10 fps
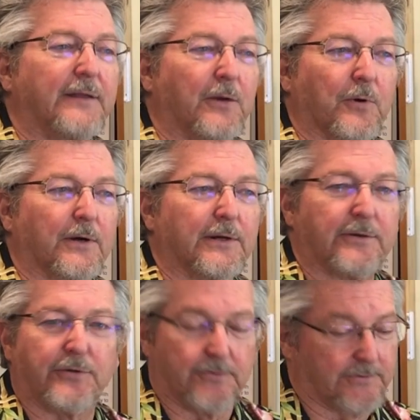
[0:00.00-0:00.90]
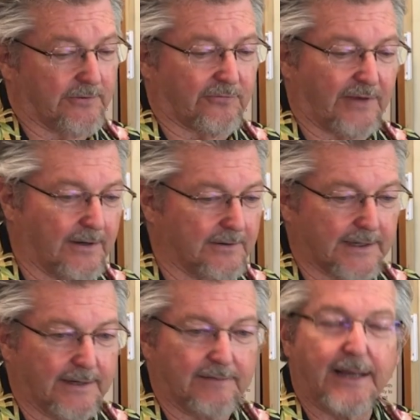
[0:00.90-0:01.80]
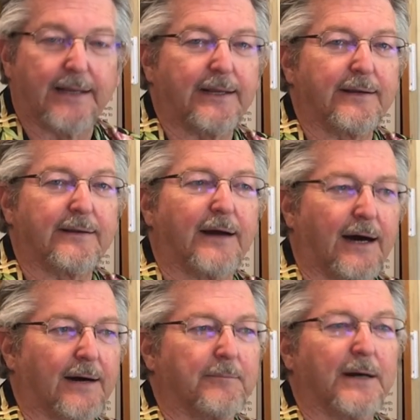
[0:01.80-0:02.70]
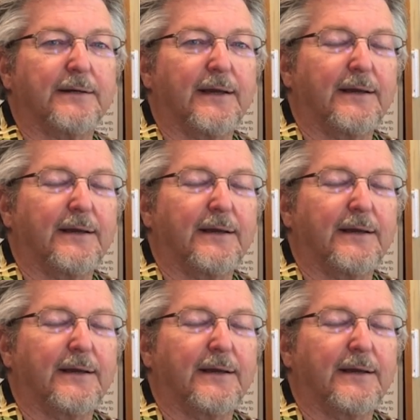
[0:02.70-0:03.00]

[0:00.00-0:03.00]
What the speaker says: that we're going to just say, okay, any hub,